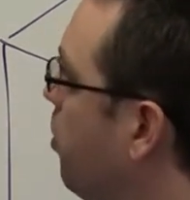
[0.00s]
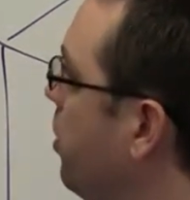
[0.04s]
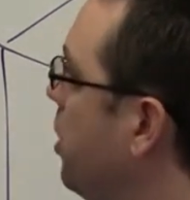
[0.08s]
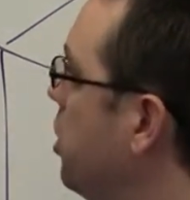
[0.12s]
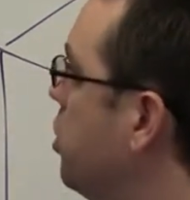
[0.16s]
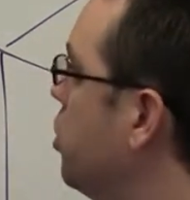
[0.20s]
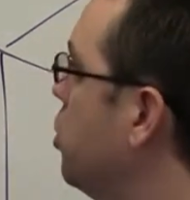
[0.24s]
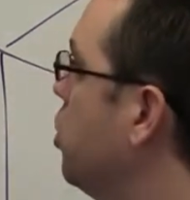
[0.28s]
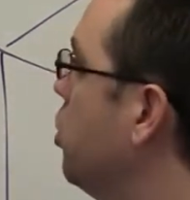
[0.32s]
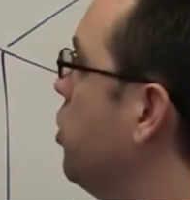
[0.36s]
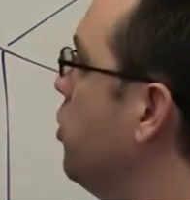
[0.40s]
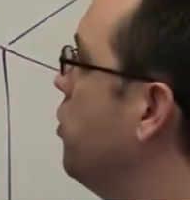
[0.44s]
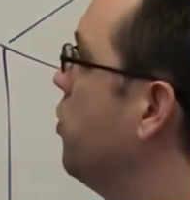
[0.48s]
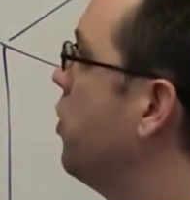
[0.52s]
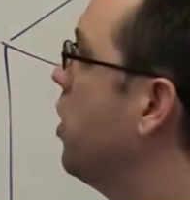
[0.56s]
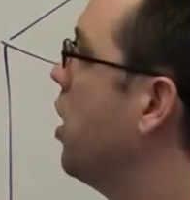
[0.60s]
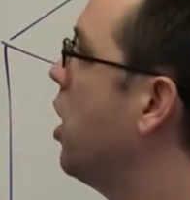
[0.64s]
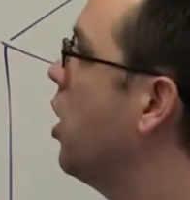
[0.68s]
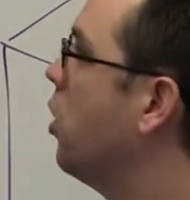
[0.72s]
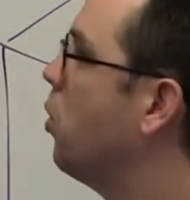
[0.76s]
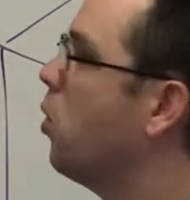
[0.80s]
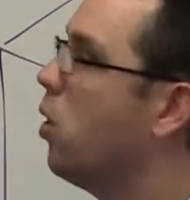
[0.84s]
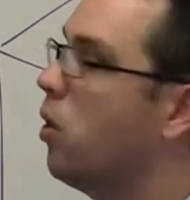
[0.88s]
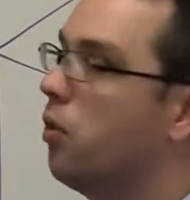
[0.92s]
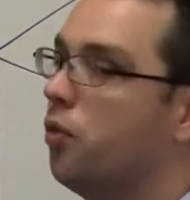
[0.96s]
bit too
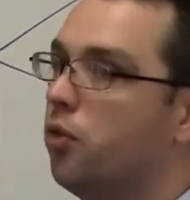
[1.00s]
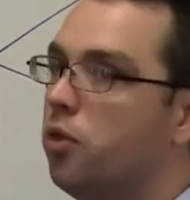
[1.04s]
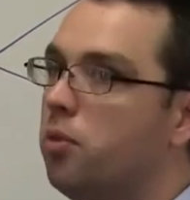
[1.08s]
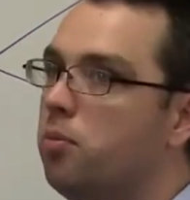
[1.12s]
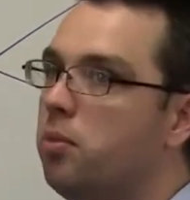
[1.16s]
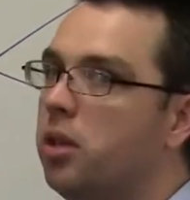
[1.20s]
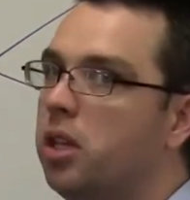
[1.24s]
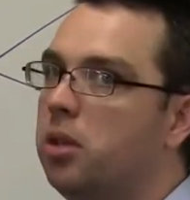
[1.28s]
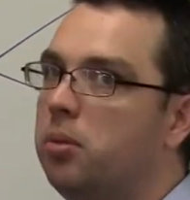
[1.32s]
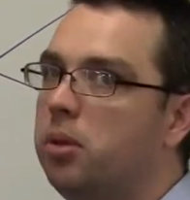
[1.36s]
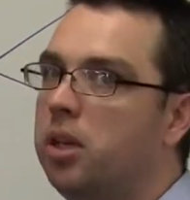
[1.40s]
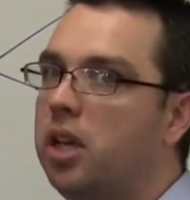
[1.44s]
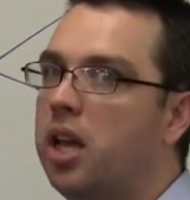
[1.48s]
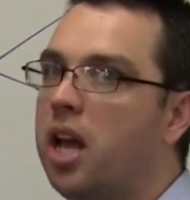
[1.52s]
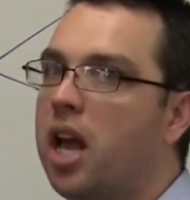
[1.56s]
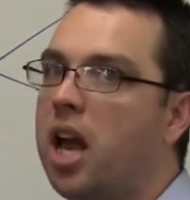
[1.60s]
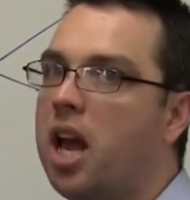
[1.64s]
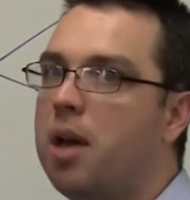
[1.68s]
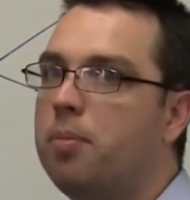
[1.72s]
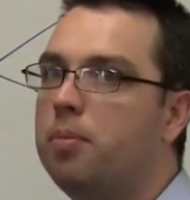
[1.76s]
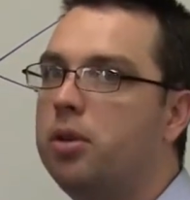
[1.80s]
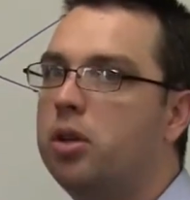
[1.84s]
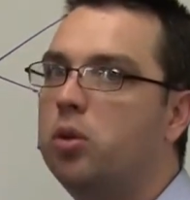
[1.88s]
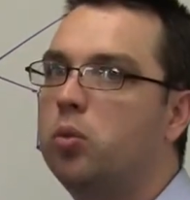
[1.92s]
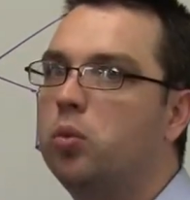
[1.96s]
far off for me to be
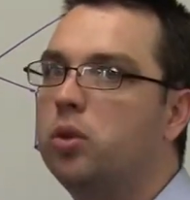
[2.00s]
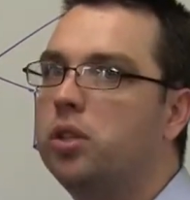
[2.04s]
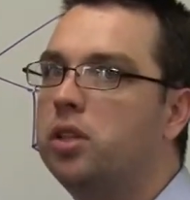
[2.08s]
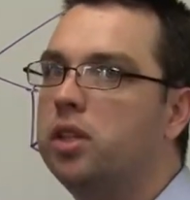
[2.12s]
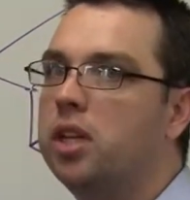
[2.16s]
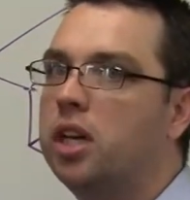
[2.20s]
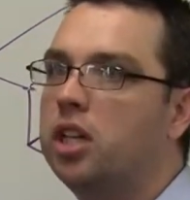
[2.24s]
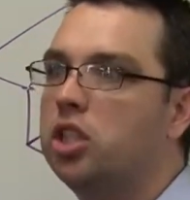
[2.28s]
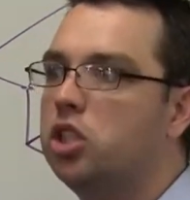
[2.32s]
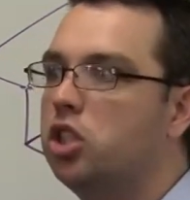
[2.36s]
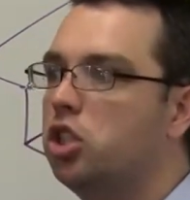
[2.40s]
happy with that